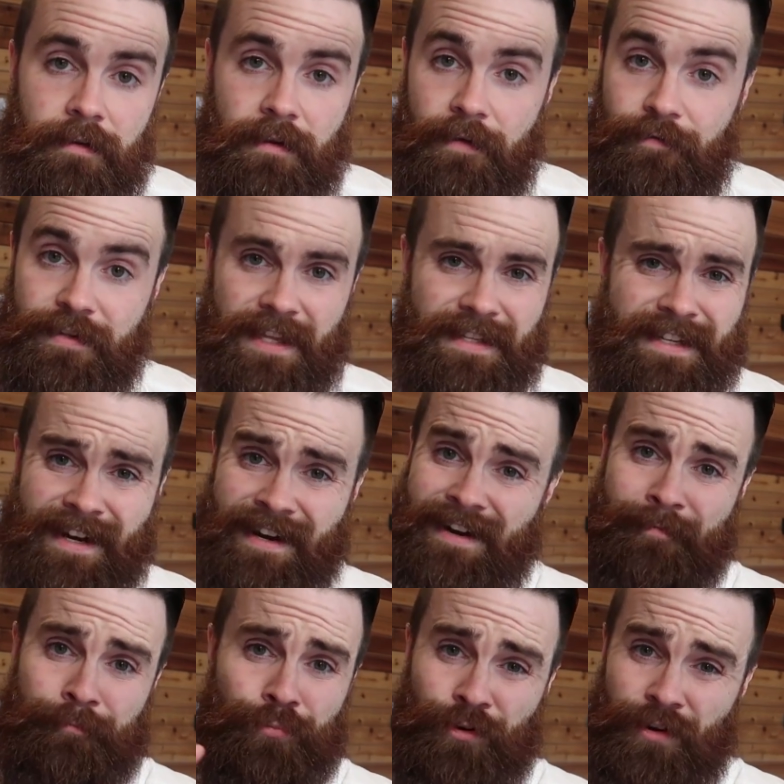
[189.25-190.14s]
It's
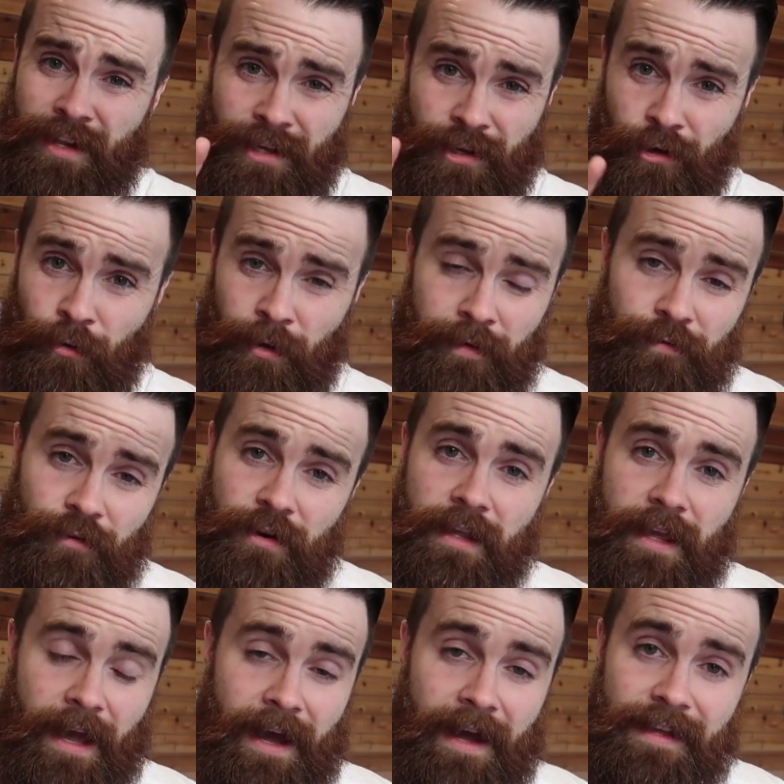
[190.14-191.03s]
got a pretty GUI for
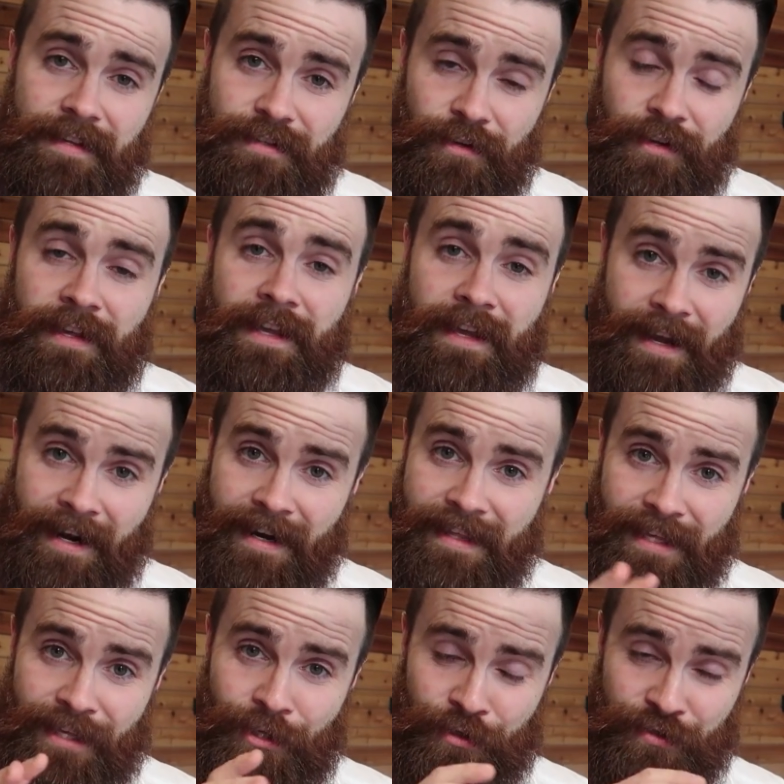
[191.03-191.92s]
you guys, so you can kind
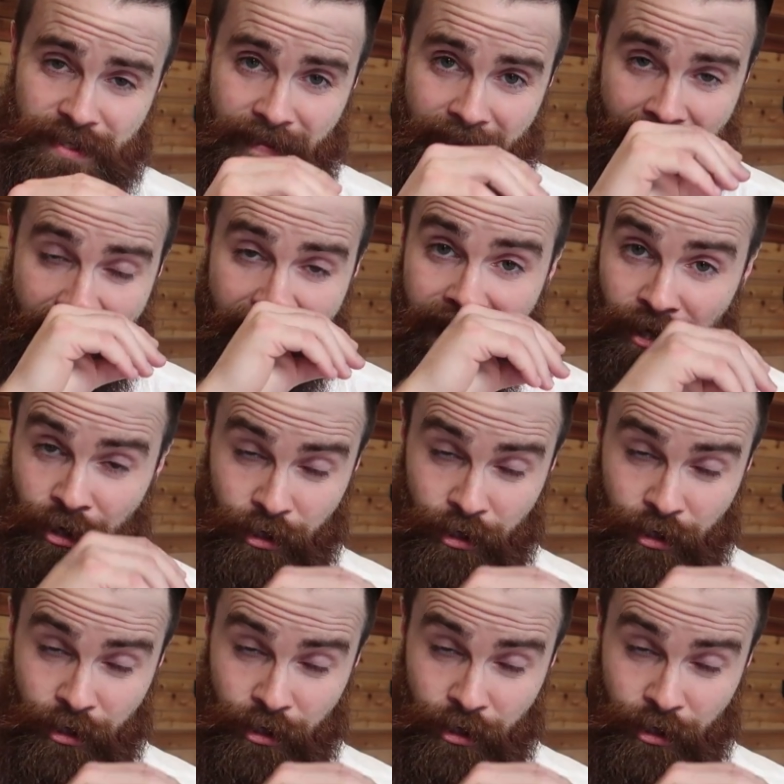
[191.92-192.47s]
of get used to that.